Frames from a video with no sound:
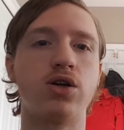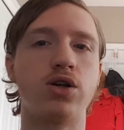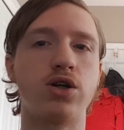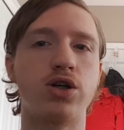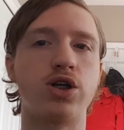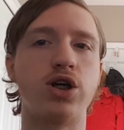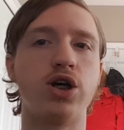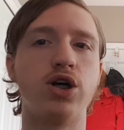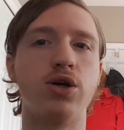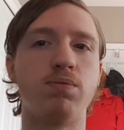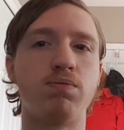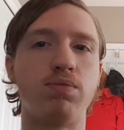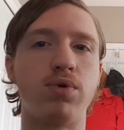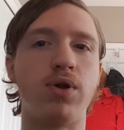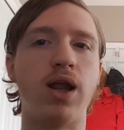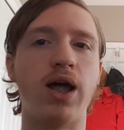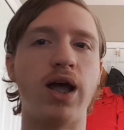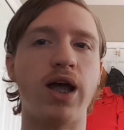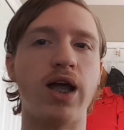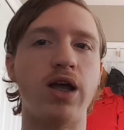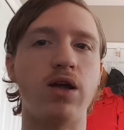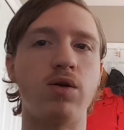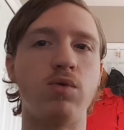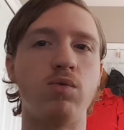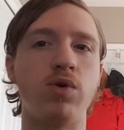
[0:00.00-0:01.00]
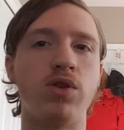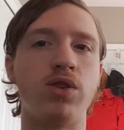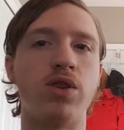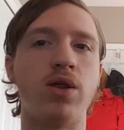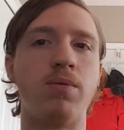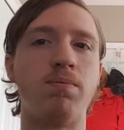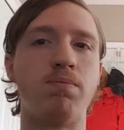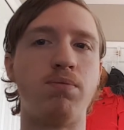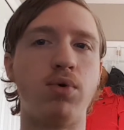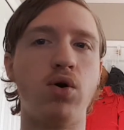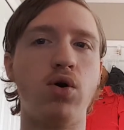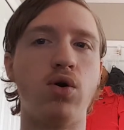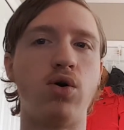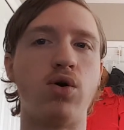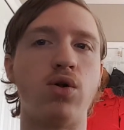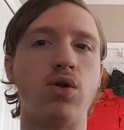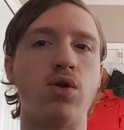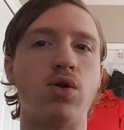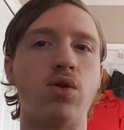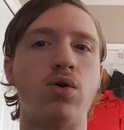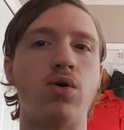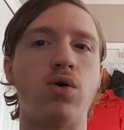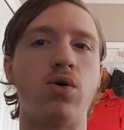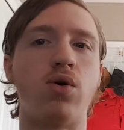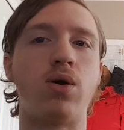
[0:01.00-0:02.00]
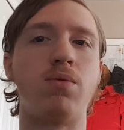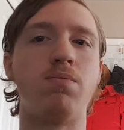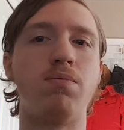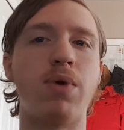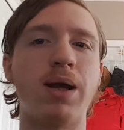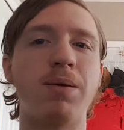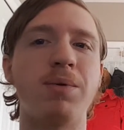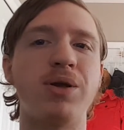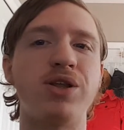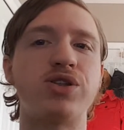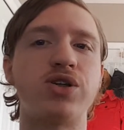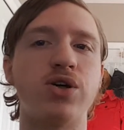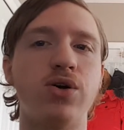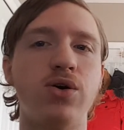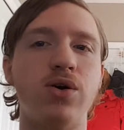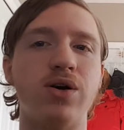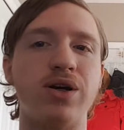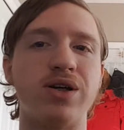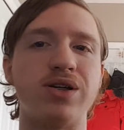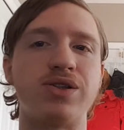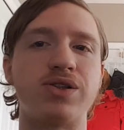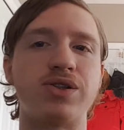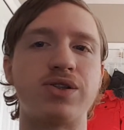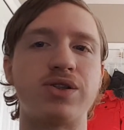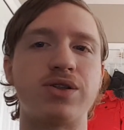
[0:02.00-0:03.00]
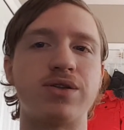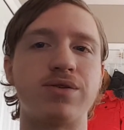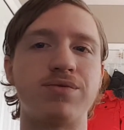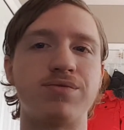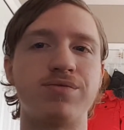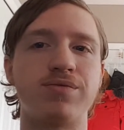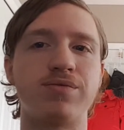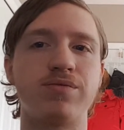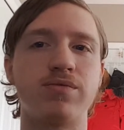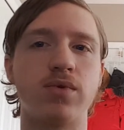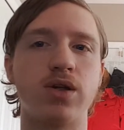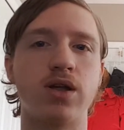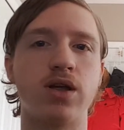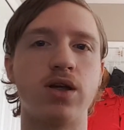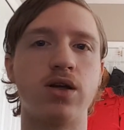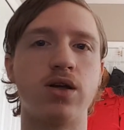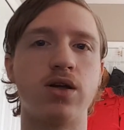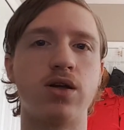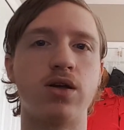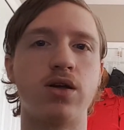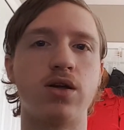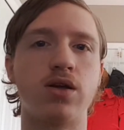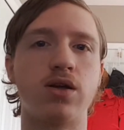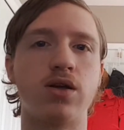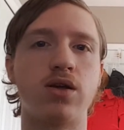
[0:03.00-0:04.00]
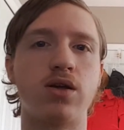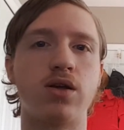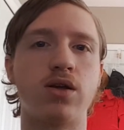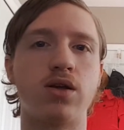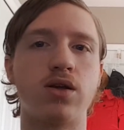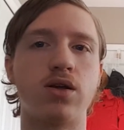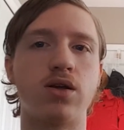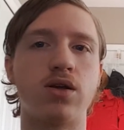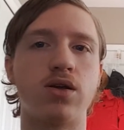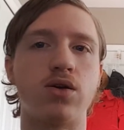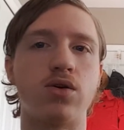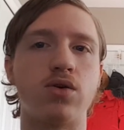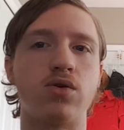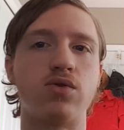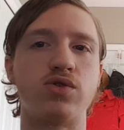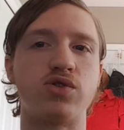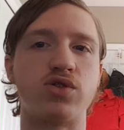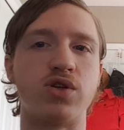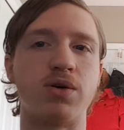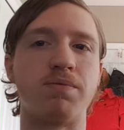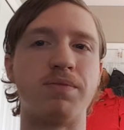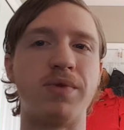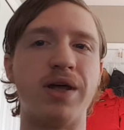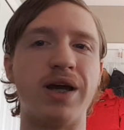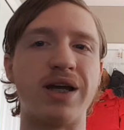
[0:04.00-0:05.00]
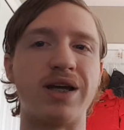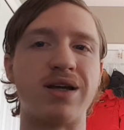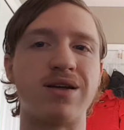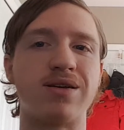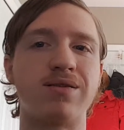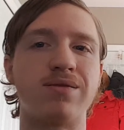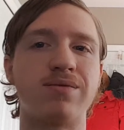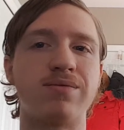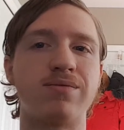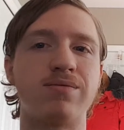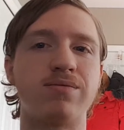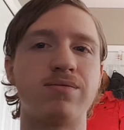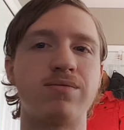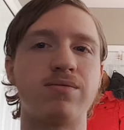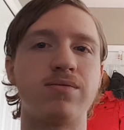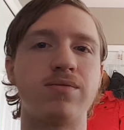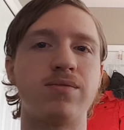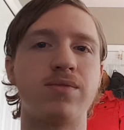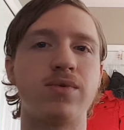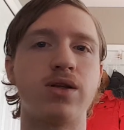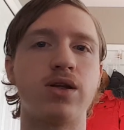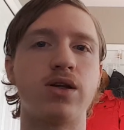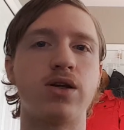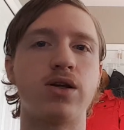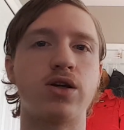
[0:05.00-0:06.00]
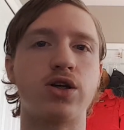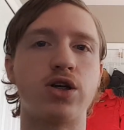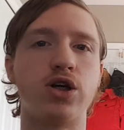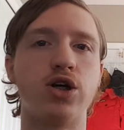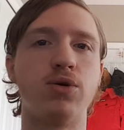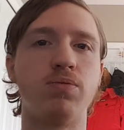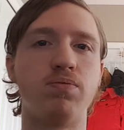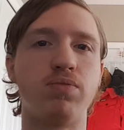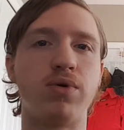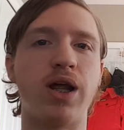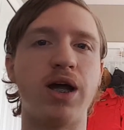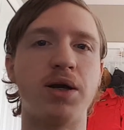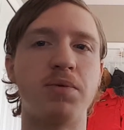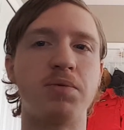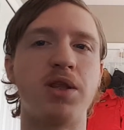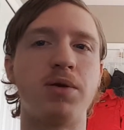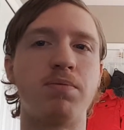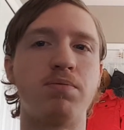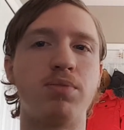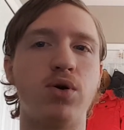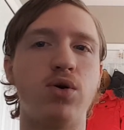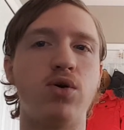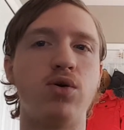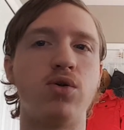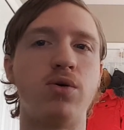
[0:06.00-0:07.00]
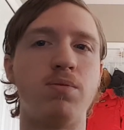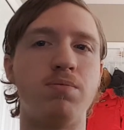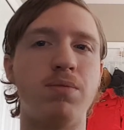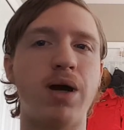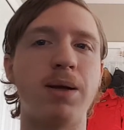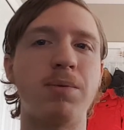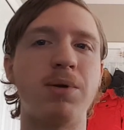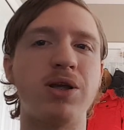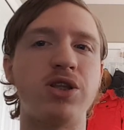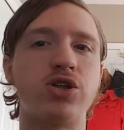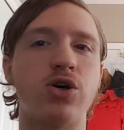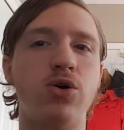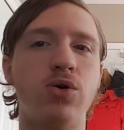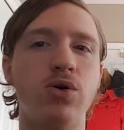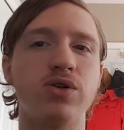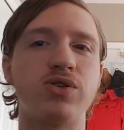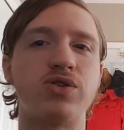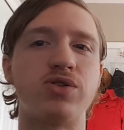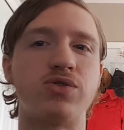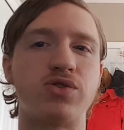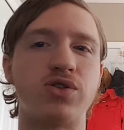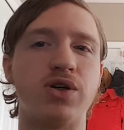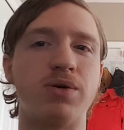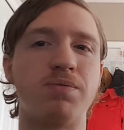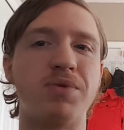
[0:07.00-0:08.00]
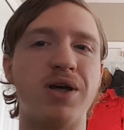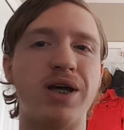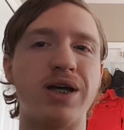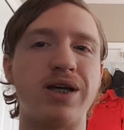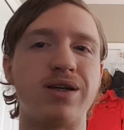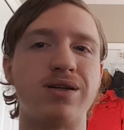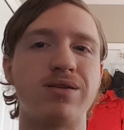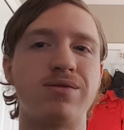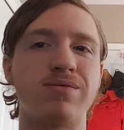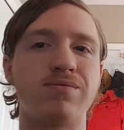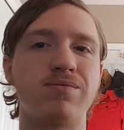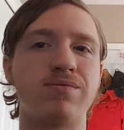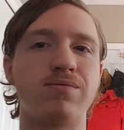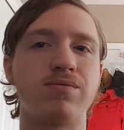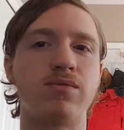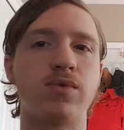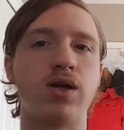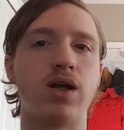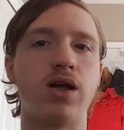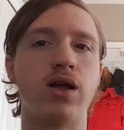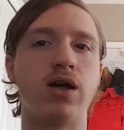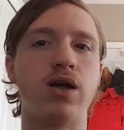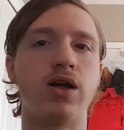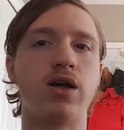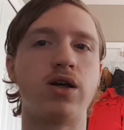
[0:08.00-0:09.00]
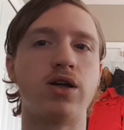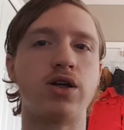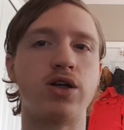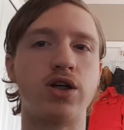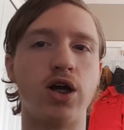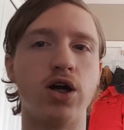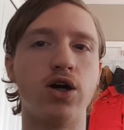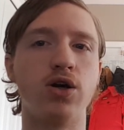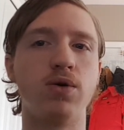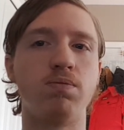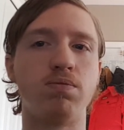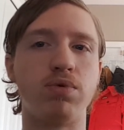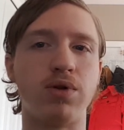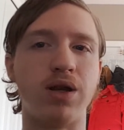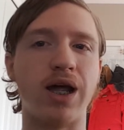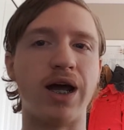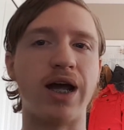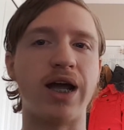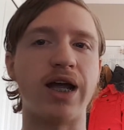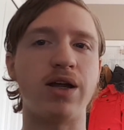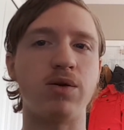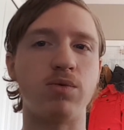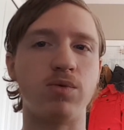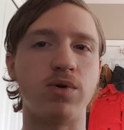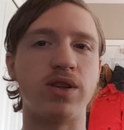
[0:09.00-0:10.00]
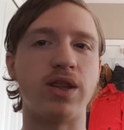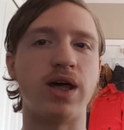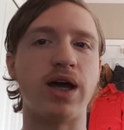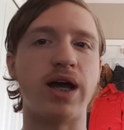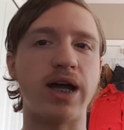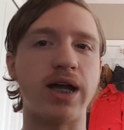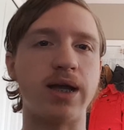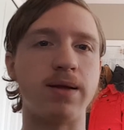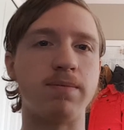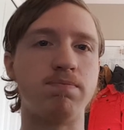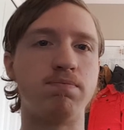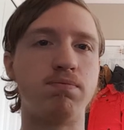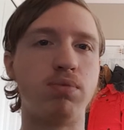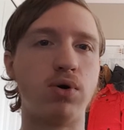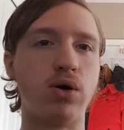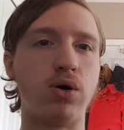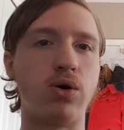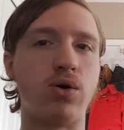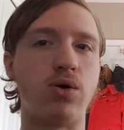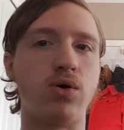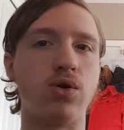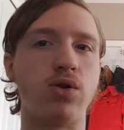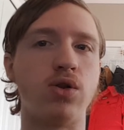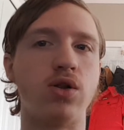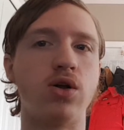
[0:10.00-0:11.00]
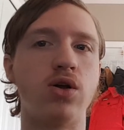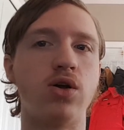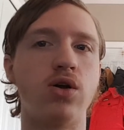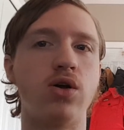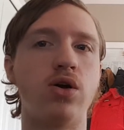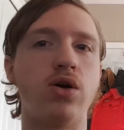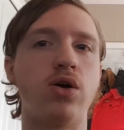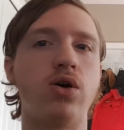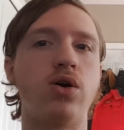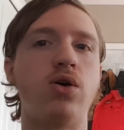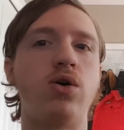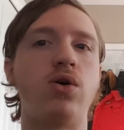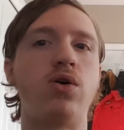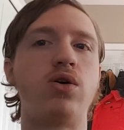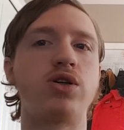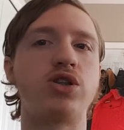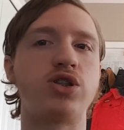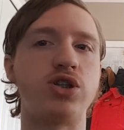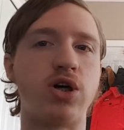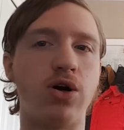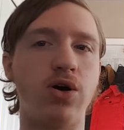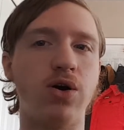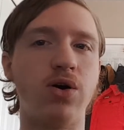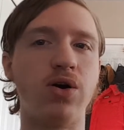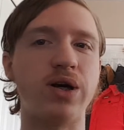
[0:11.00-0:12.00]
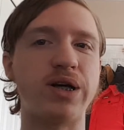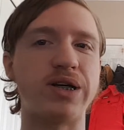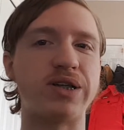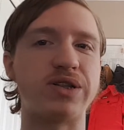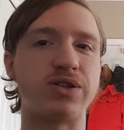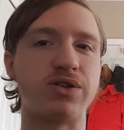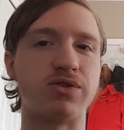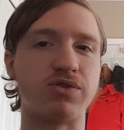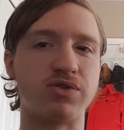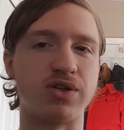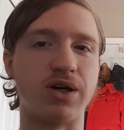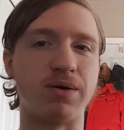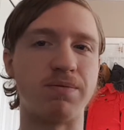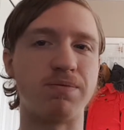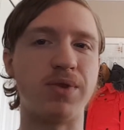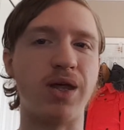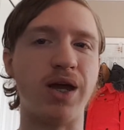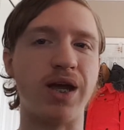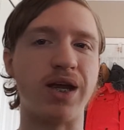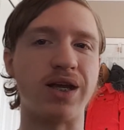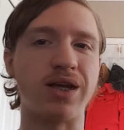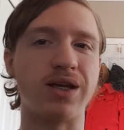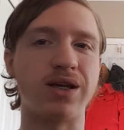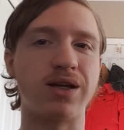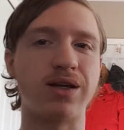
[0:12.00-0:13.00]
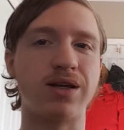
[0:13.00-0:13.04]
Go play with the ball or maybe toys. Or something. Go play with the ball or maybe toys or something. Go play with a ball or toys or something.